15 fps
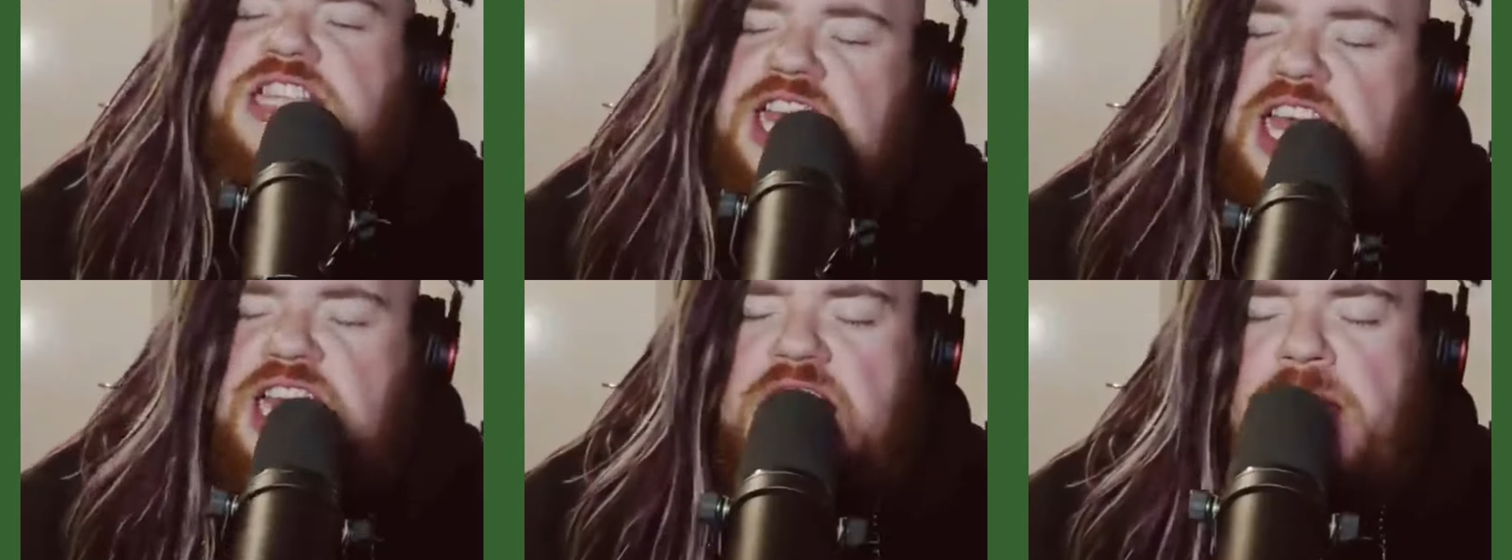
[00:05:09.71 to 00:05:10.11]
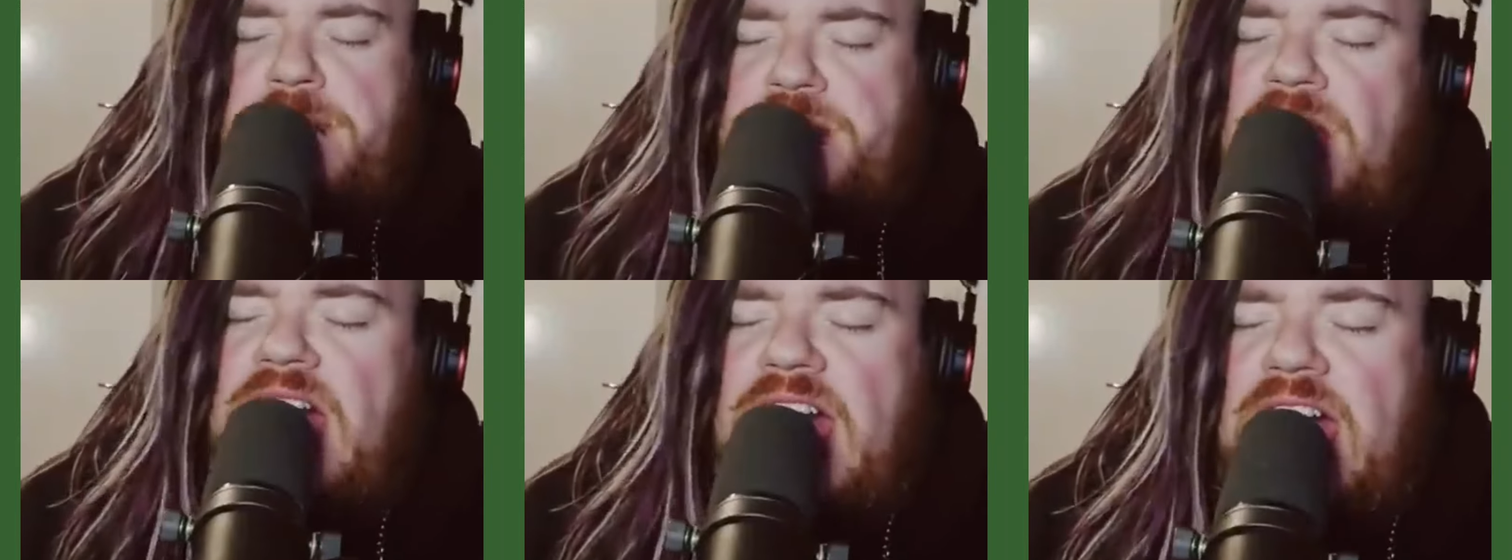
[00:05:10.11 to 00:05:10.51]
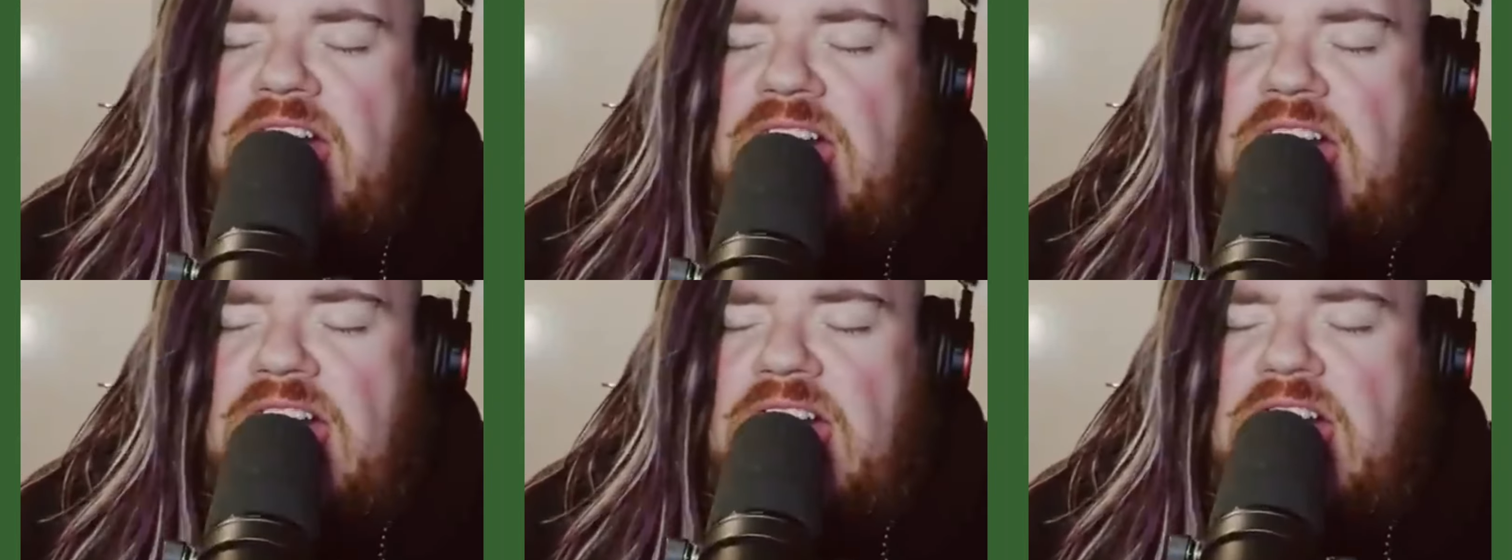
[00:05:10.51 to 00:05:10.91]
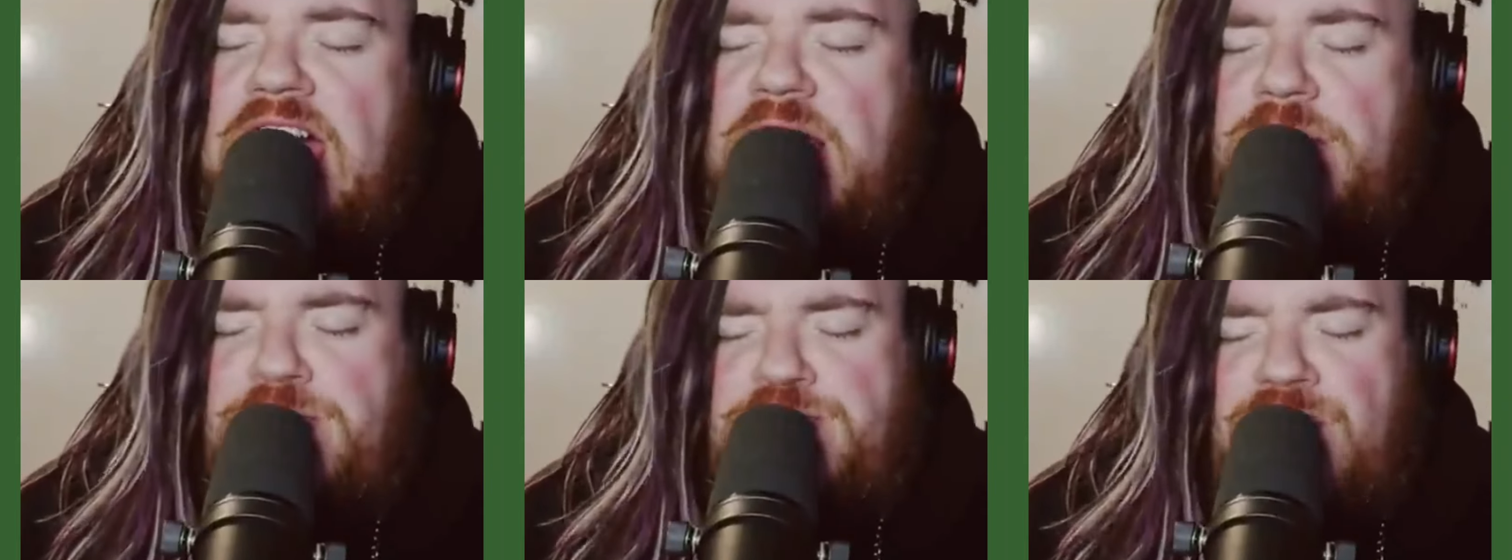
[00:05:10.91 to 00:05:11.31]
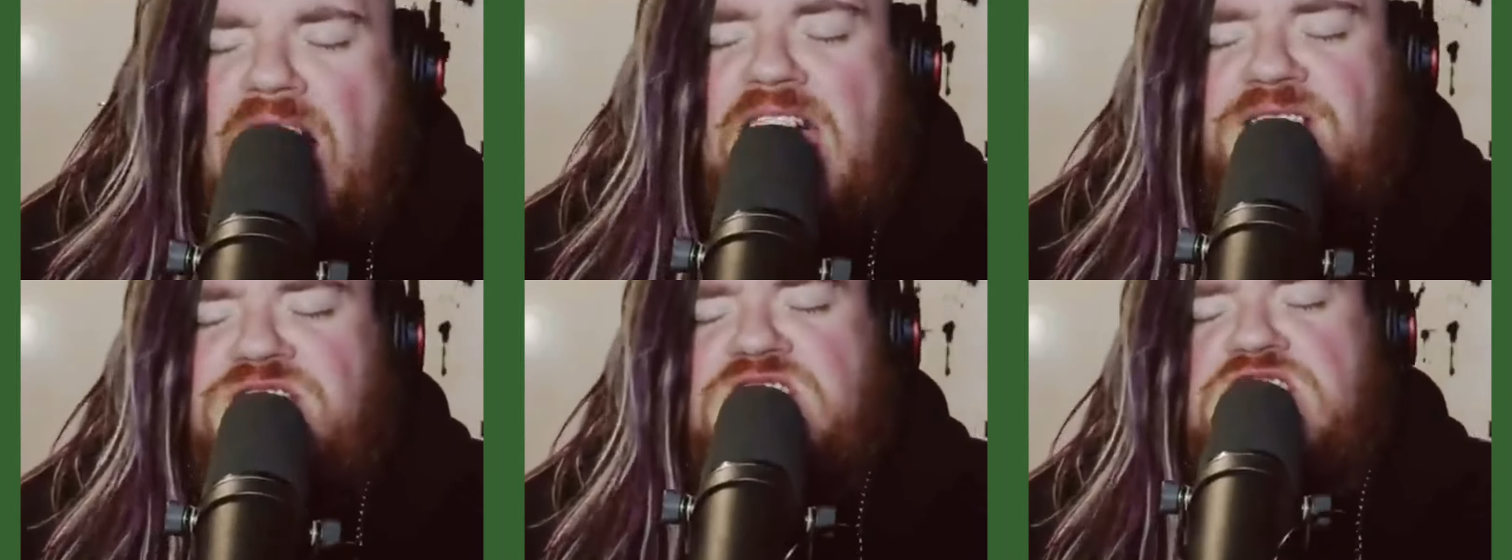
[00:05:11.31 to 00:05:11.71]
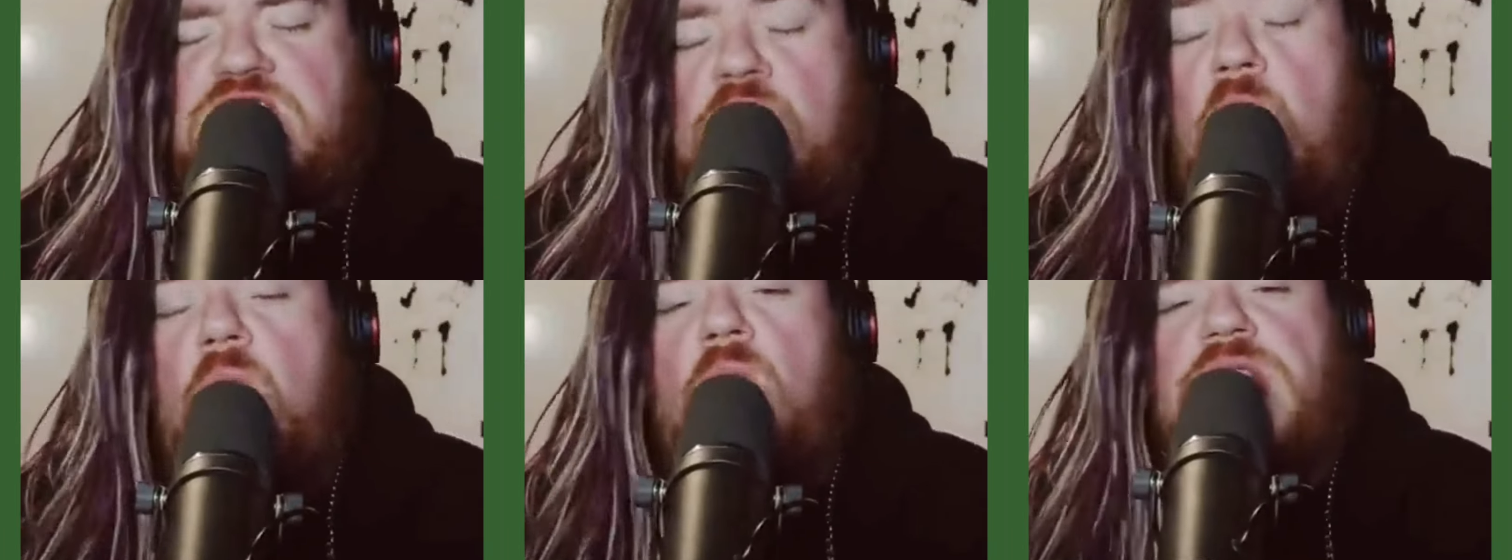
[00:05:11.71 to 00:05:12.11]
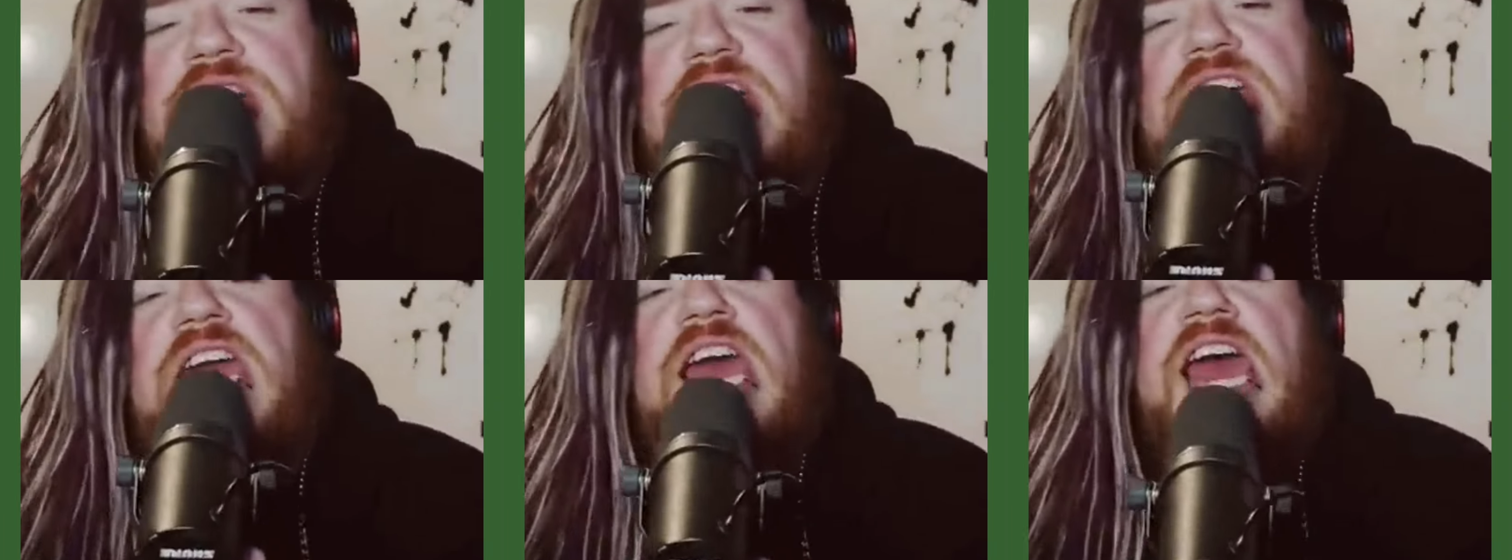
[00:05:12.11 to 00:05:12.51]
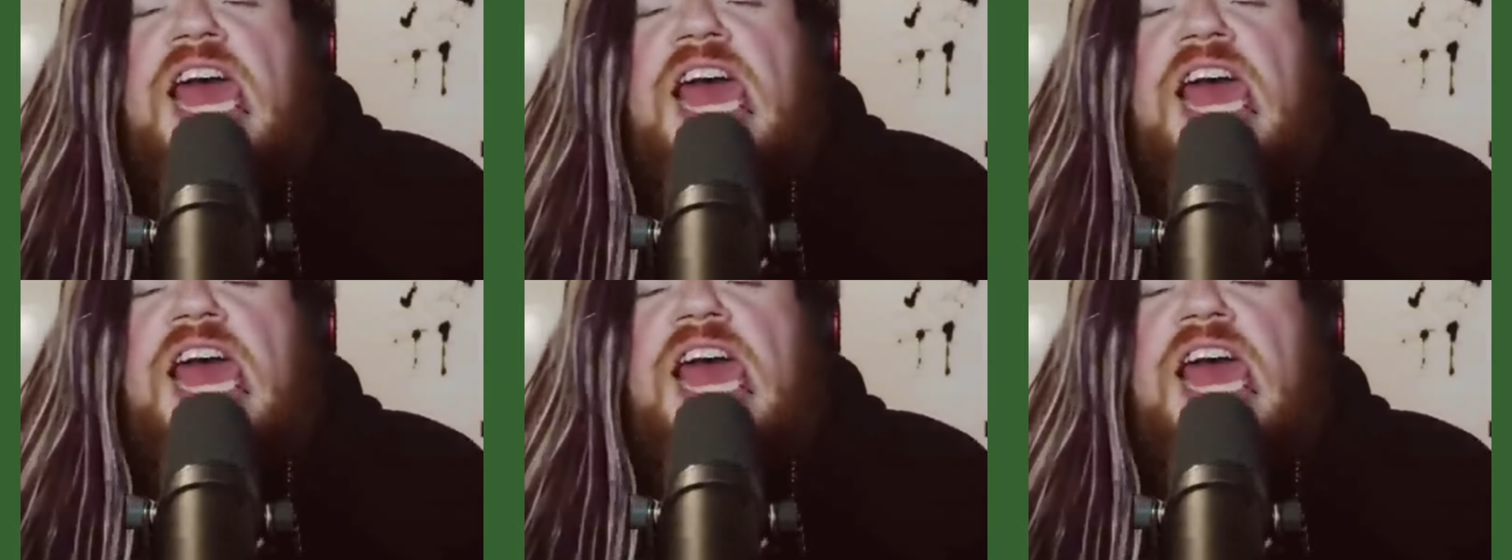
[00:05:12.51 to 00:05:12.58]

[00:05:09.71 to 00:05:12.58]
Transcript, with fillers: Did they play the fife slowly?